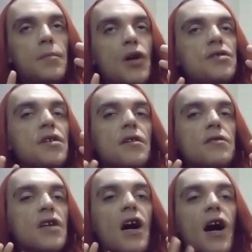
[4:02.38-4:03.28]
a
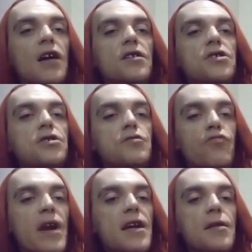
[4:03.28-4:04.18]
ton of
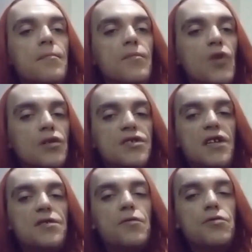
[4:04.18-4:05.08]
random
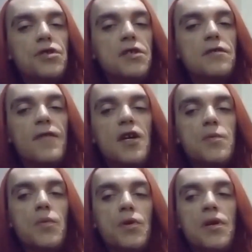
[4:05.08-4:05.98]
nonsensical shit to
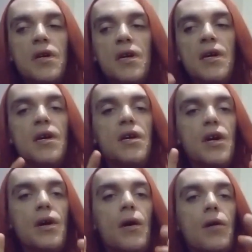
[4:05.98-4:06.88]
Facebook. You
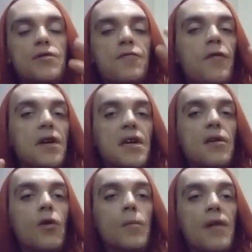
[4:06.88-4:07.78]
know, I was
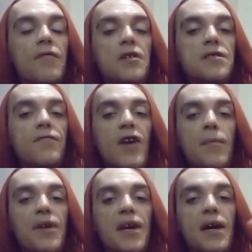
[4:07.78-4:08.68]
freaking all my friends and
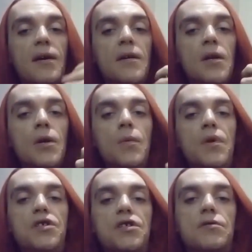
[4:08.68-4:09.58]
family out.
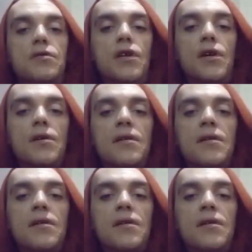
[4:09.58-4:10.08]
We just, you know,